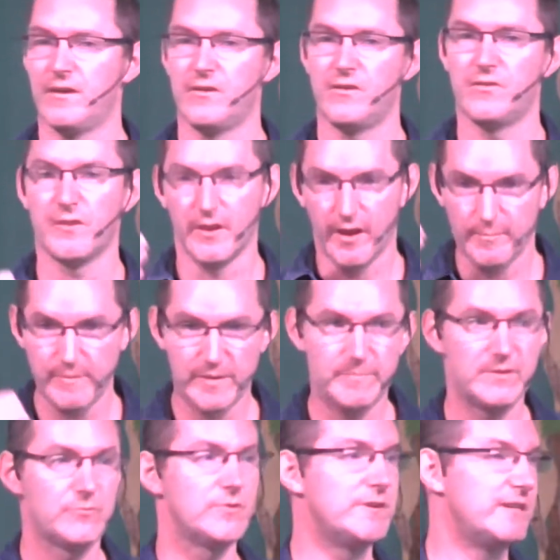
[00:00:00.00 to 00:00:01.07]
that I may
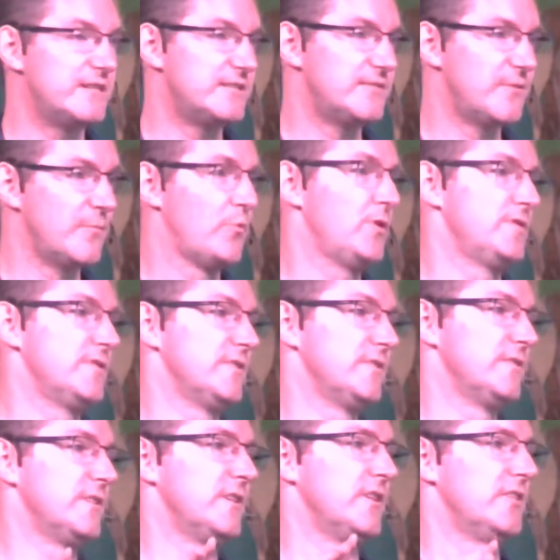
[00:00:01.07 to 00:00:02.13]
be released from prison
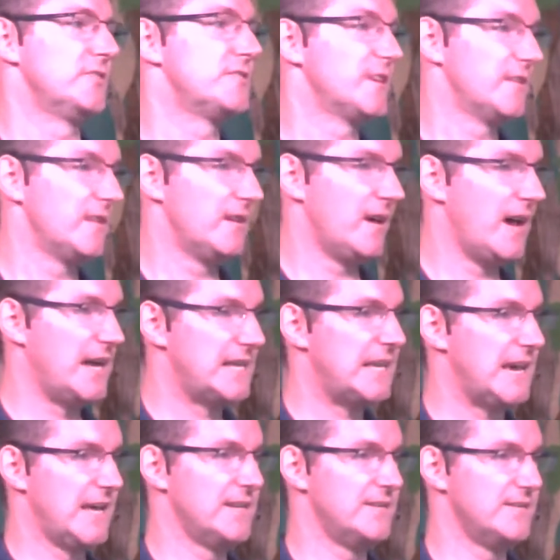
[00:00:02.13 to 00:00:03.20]
so that I
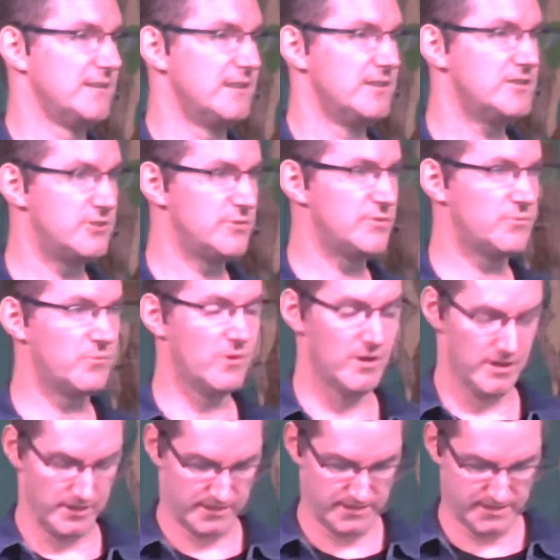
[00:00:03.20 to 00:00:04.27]
can do the
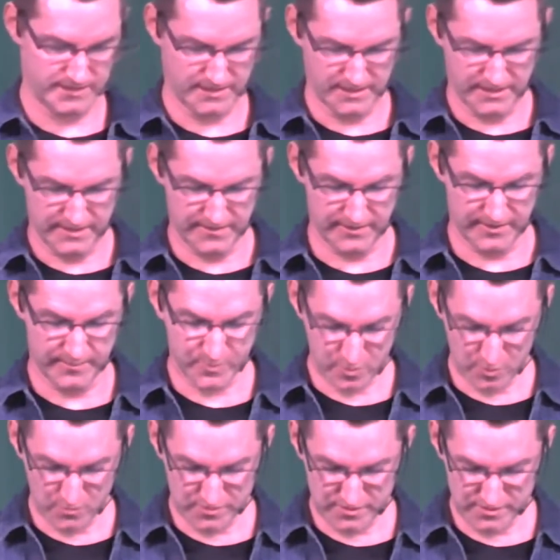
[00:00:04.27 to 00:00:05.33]
work that I'm
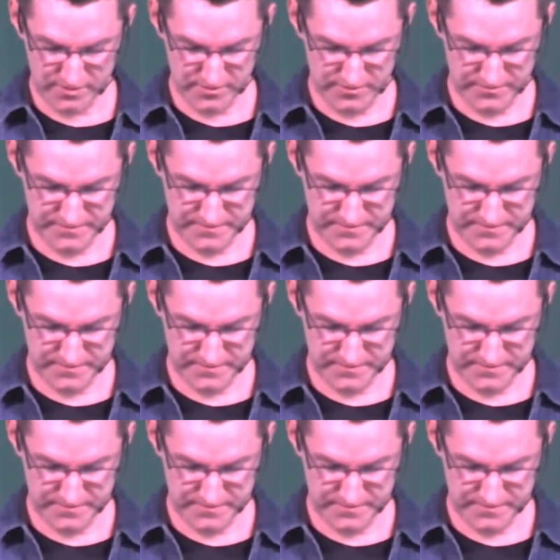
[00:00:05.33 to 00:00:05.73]
called to do.